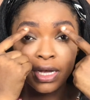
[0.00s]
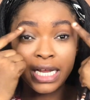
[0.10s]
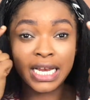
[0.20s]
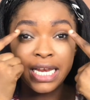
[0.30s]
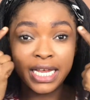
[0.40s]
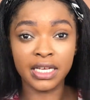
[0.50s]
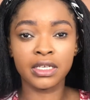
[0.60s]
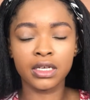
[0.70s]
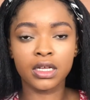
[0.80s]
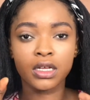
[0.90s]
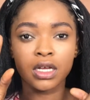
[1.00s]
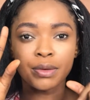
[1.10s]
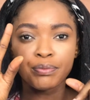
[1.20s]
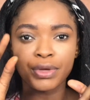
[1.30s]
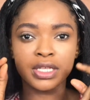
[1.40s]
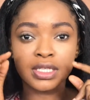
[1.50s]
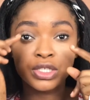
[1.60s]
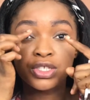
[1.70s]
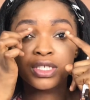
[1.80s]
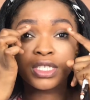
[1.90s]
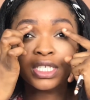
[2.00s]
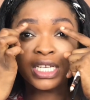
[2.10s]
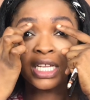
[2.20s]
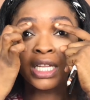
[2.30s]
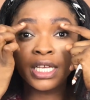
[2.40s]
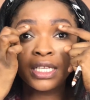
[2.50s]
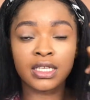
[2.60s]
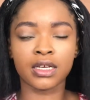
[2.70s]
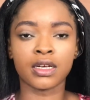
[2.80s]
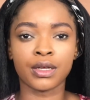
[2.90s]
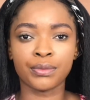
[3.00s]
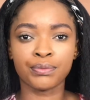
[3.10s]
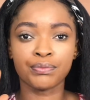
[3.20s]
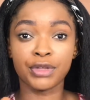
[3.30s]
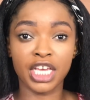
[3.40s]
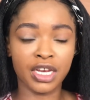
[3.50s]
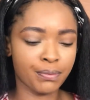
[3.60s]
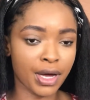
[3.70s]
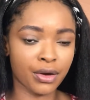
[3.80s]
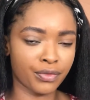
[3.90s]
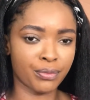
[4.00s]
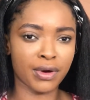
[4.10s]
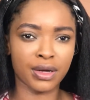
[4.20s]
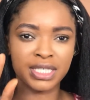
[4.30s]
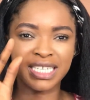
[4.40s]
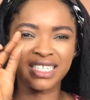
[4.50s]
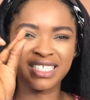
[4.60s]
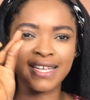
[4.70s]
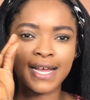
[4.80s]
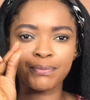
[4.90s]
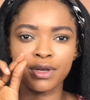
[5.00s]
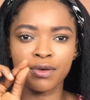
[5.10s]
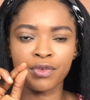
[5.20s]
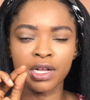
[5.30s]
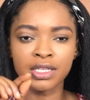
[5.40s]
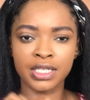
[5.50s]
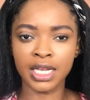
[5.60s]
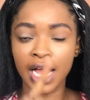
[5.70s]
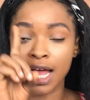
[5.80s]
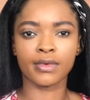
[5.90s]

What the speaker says: clean a bit, just clean the beginning part of the brows, a tad bit of concealer.